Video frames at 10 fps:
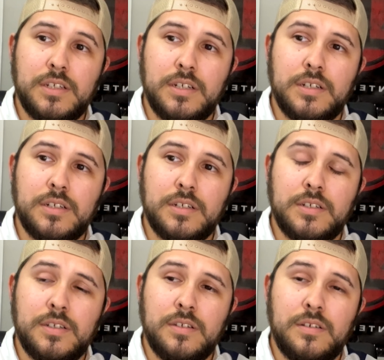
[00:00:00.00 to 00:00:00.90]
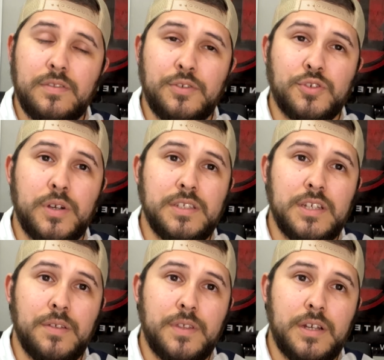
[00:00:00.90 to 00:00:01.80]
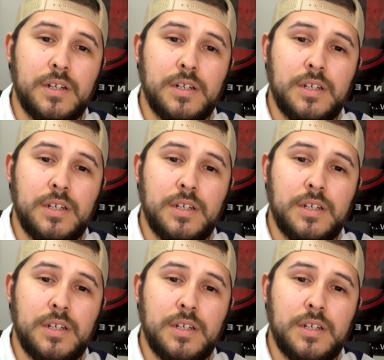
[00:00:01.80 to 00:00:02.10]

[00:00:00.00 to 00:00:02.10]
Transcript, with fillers: uh, things crazy out there